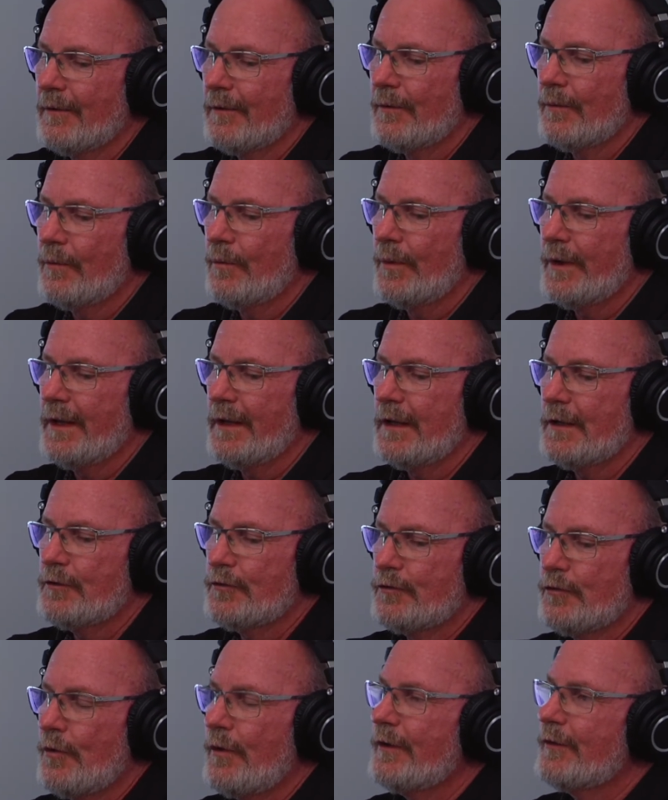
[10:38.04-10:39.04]
we
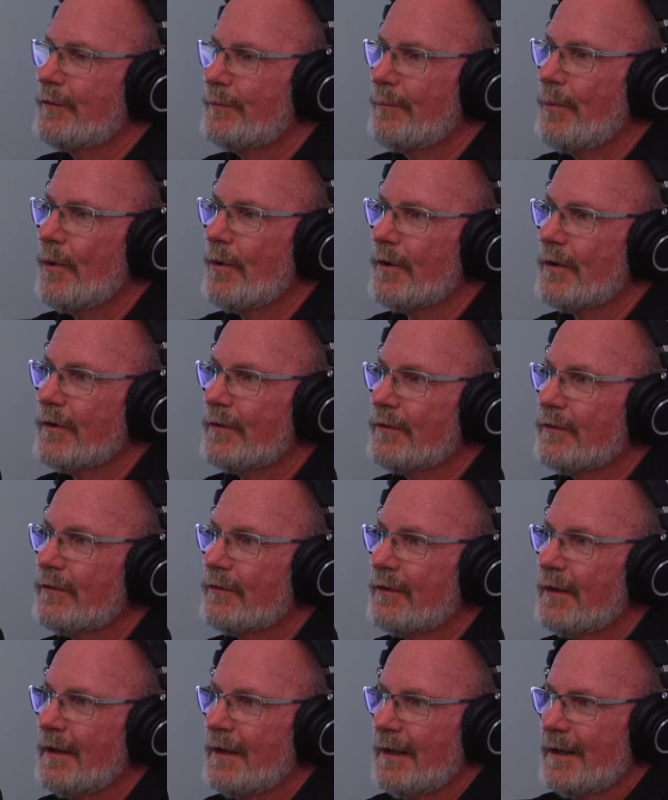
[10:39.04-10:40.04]
enjoy
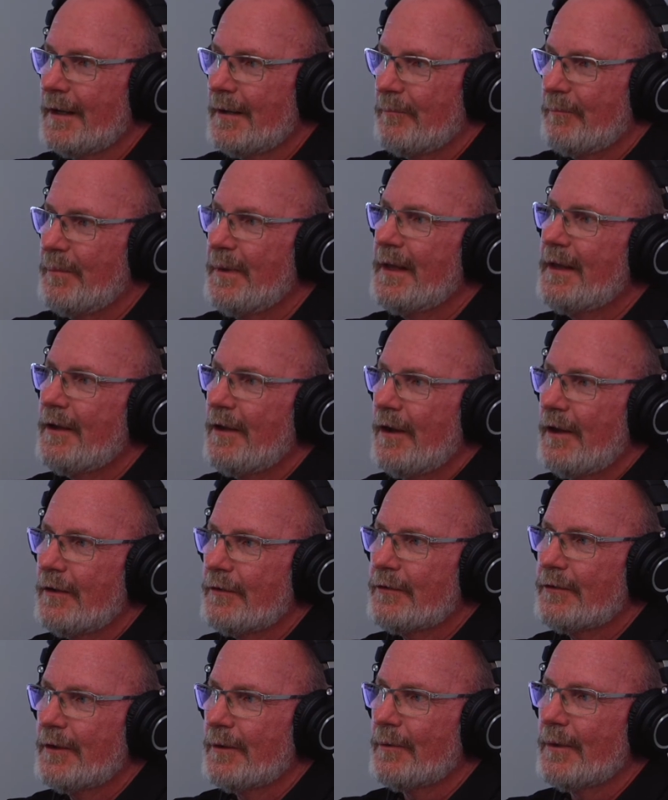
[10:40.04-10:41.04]
sports
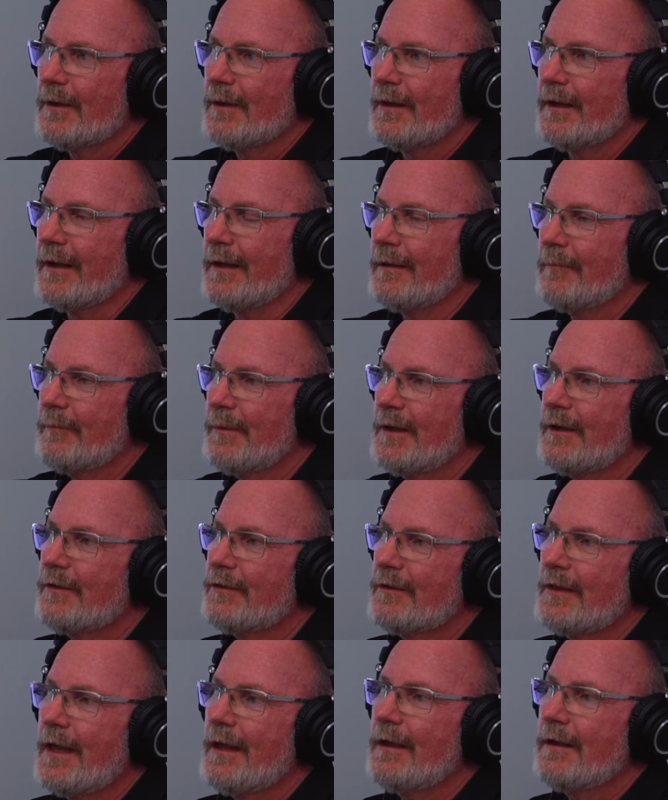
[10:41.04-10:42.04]
because they're elite,
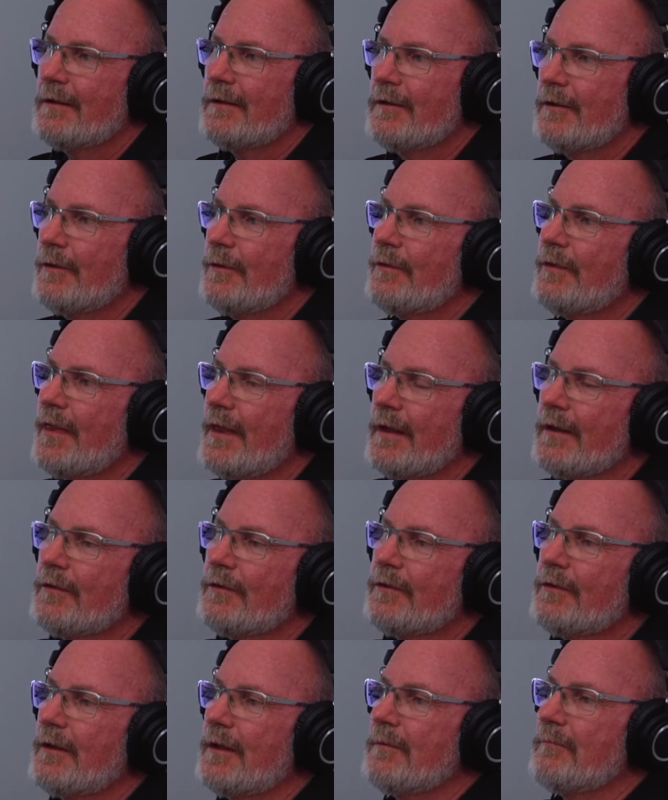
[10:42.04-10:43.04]
because they can do
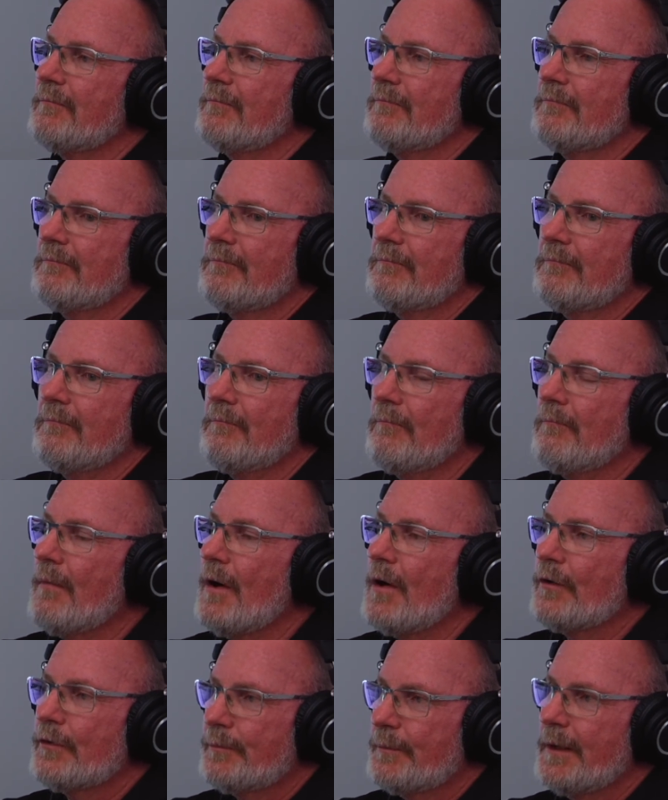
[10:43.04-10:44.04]
things that
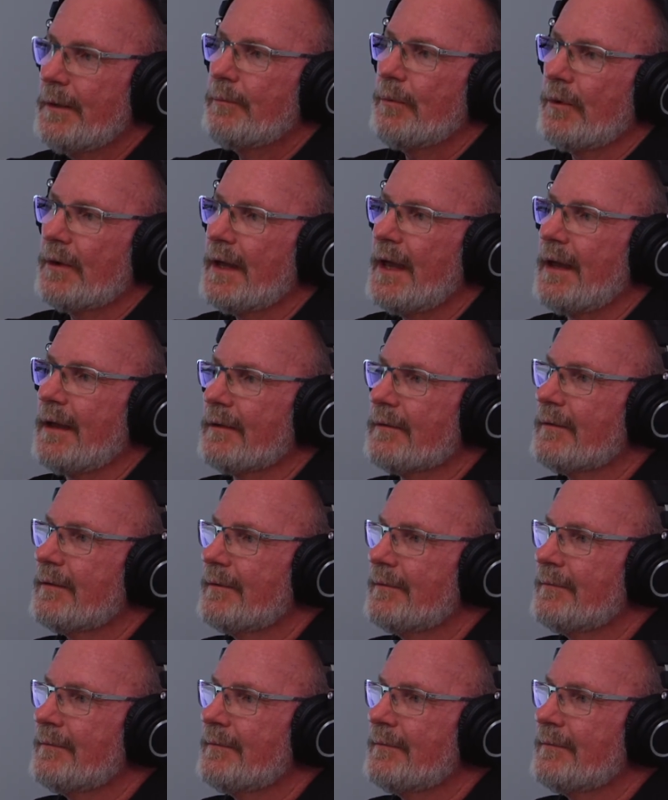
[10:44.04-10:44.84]
most people can't.